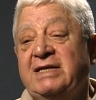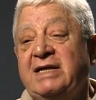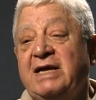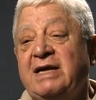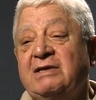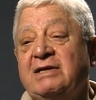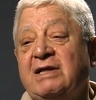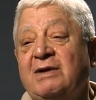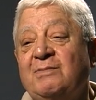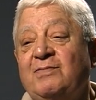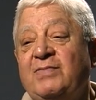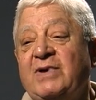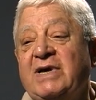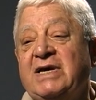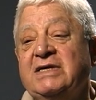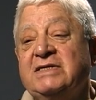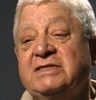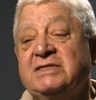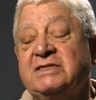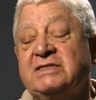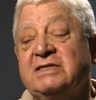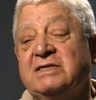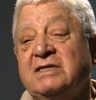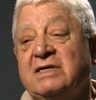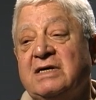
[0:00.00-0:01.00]
think the
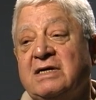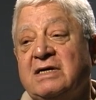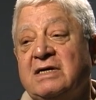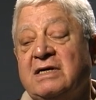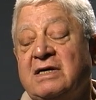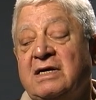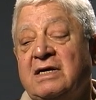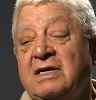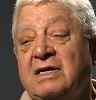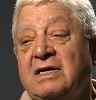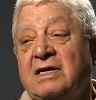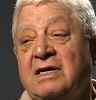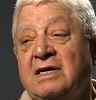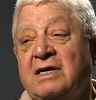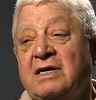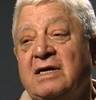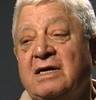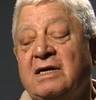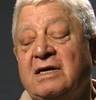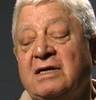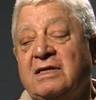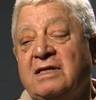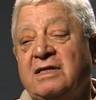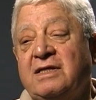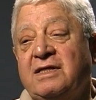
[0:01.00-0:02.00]
biggest
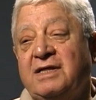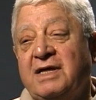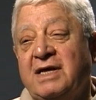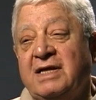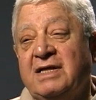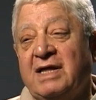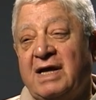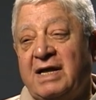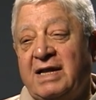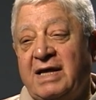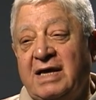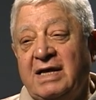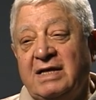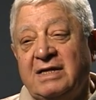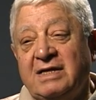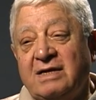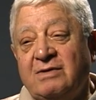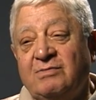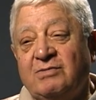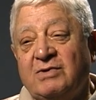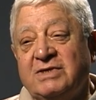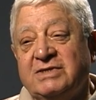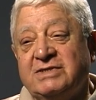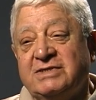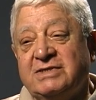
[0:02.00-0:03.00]
thing that he did
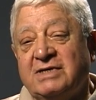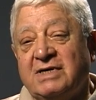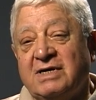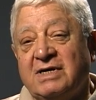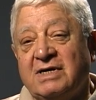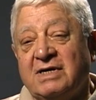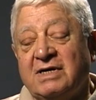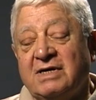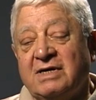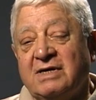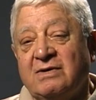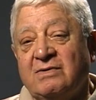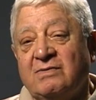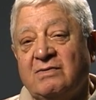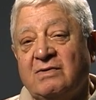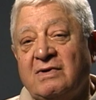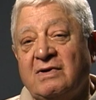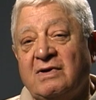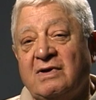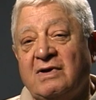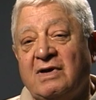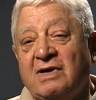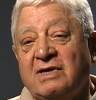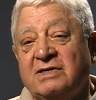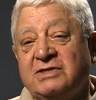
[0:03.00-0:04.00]
was
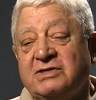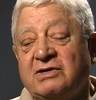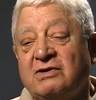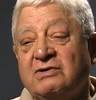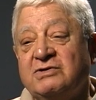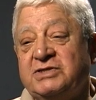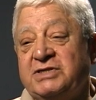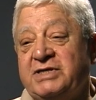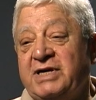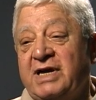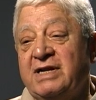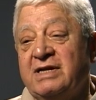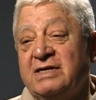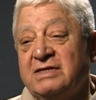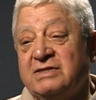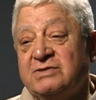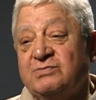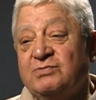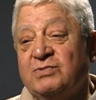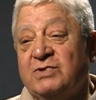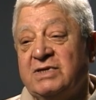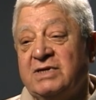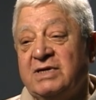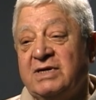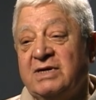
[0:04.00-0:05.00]
associate us
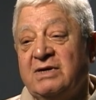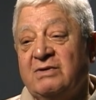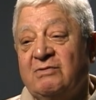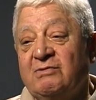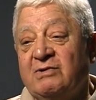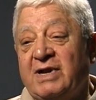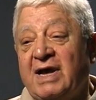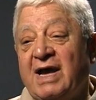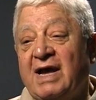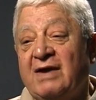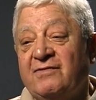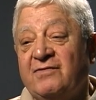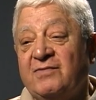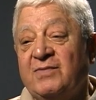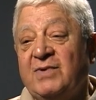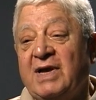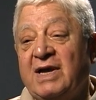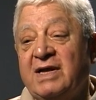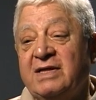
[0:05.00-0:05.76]
with ASME.